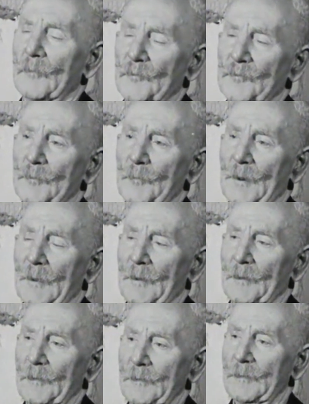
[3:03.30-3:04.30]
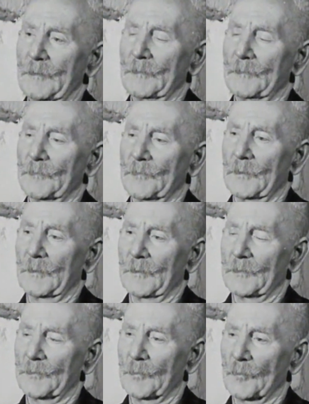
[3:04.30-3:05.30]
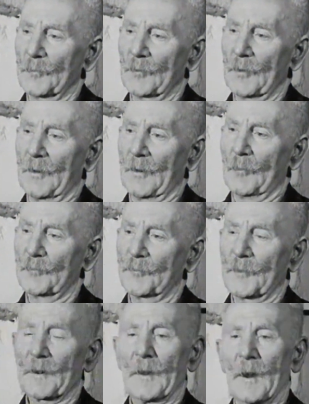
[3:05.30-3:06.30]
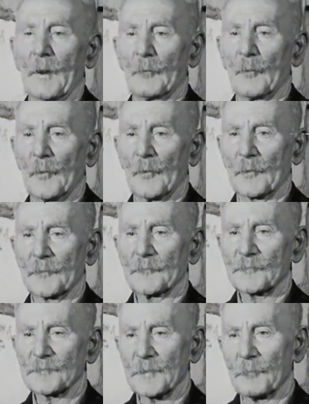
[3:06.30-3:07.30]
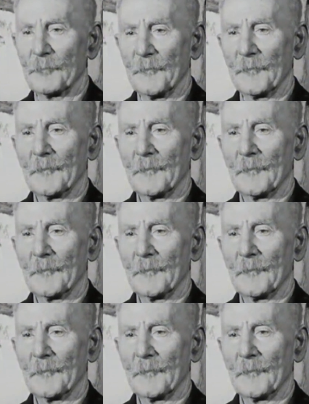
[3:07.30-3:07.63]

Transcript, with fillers: First of all, you er look out er for a worn sieve.